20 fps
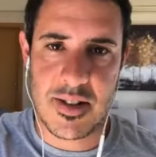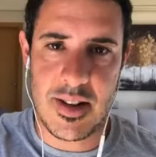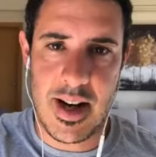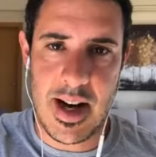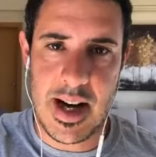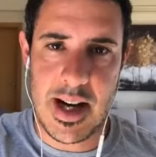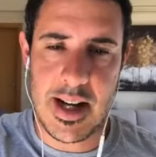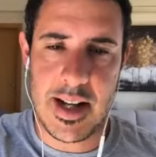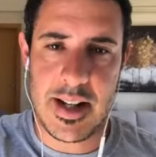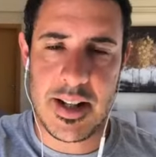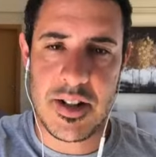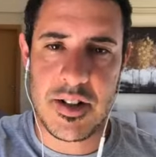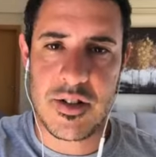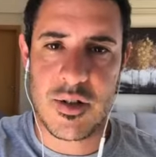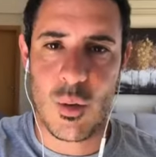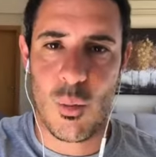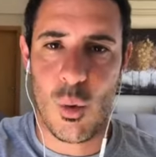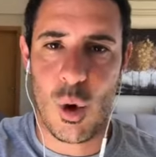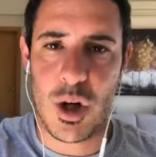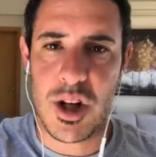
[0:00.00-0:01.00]
and
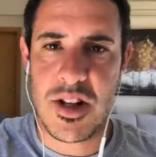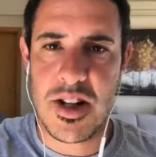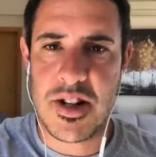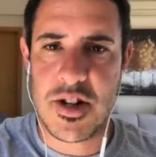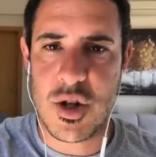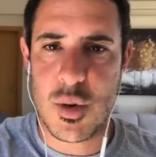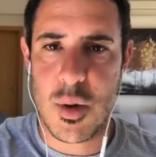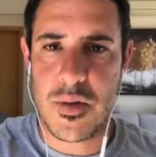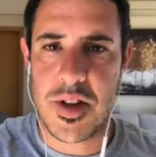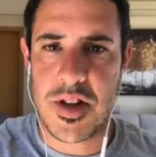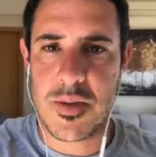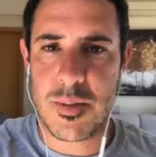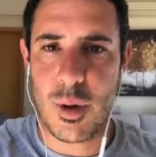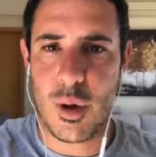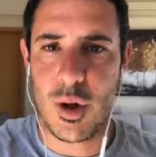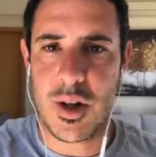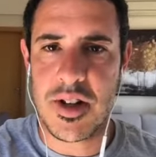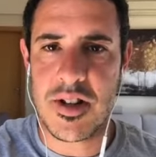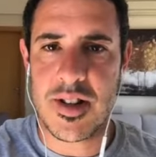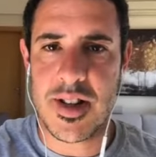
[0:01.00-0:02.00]
what you need to do at this
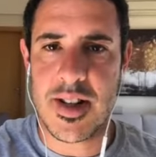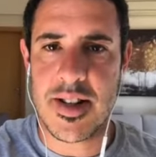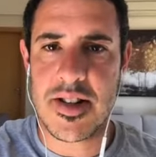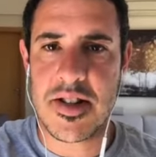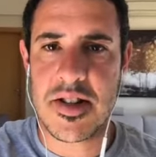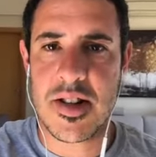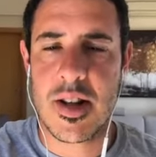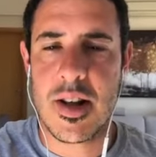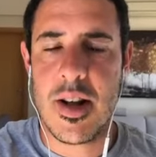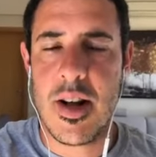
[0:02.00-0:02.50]
point is